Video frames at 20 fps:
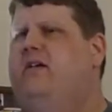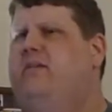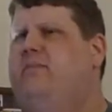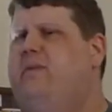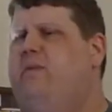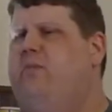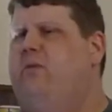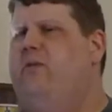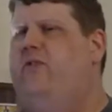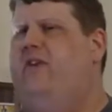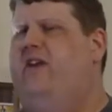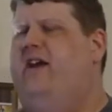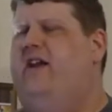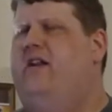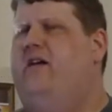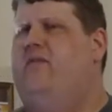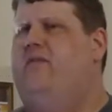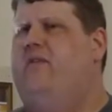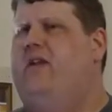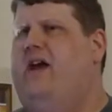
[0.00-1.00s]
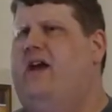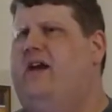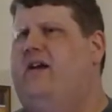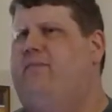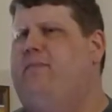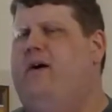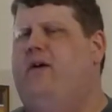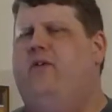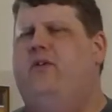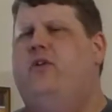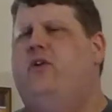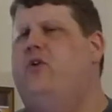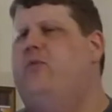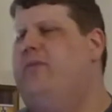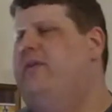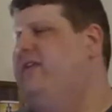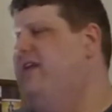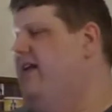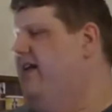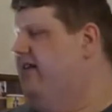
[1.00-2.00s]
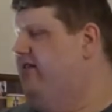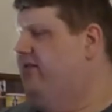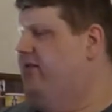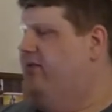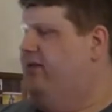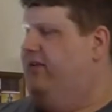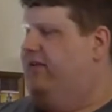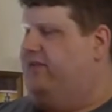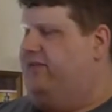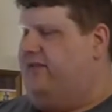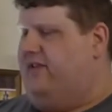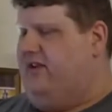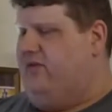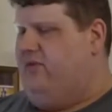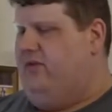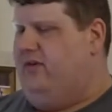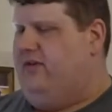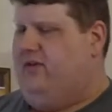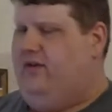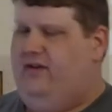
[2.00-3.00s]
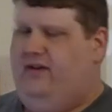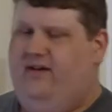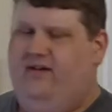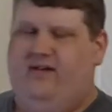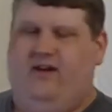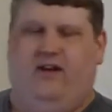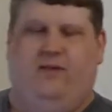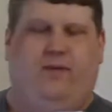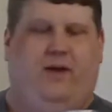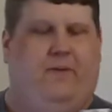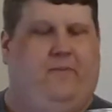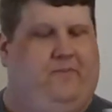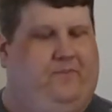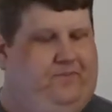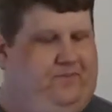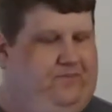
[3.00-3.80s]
maybe with a hint of like Mountain Dew, but that's what this was tastes like me.